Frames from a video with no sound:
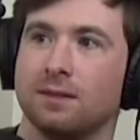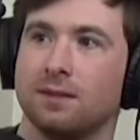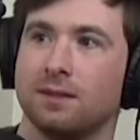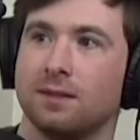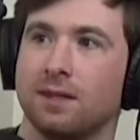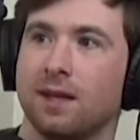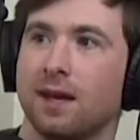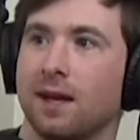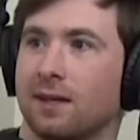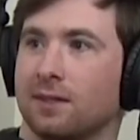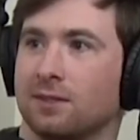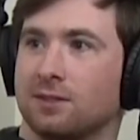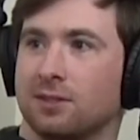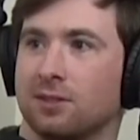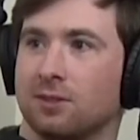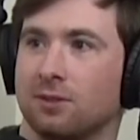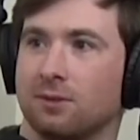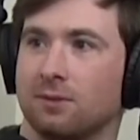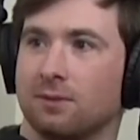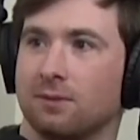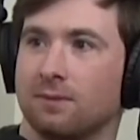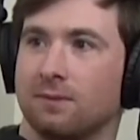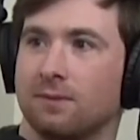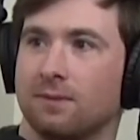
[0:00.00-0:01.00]
Yeah,
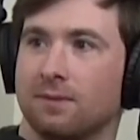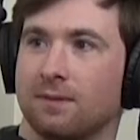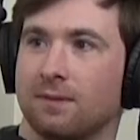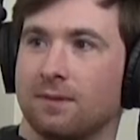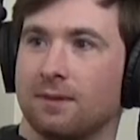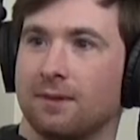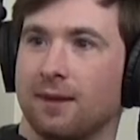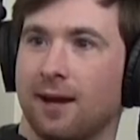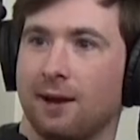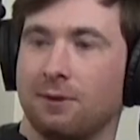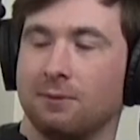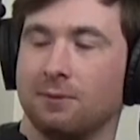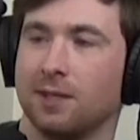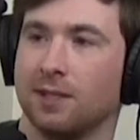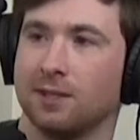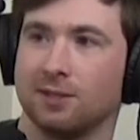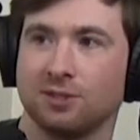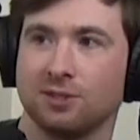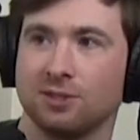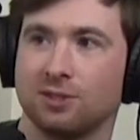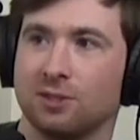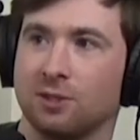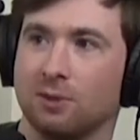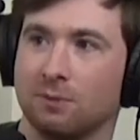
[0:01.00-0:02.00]
so I would get
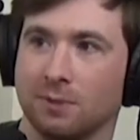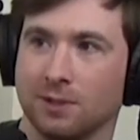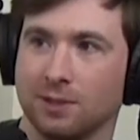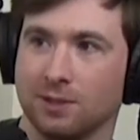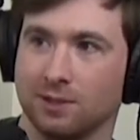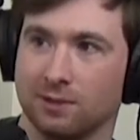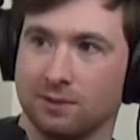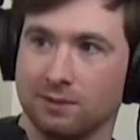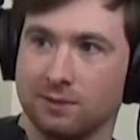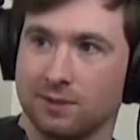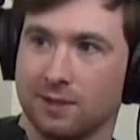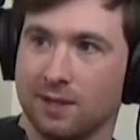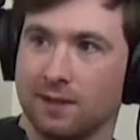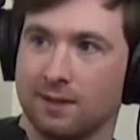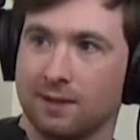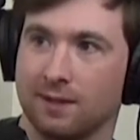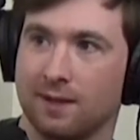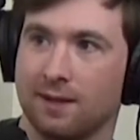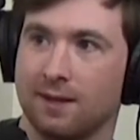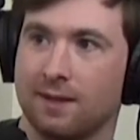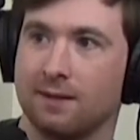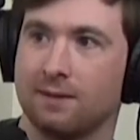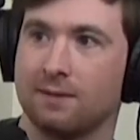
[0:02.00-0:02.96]
so much use out of that.